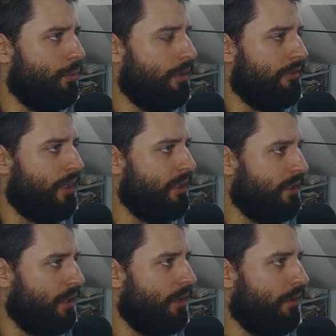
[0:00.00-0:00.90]
will find
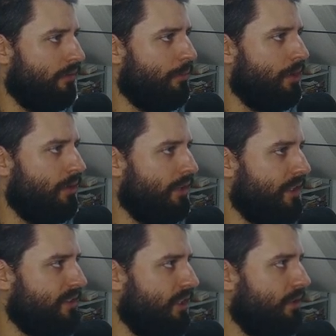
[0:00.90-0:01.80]
in a lot of modern
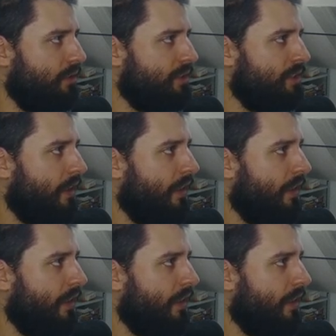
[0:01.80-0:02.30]
text editors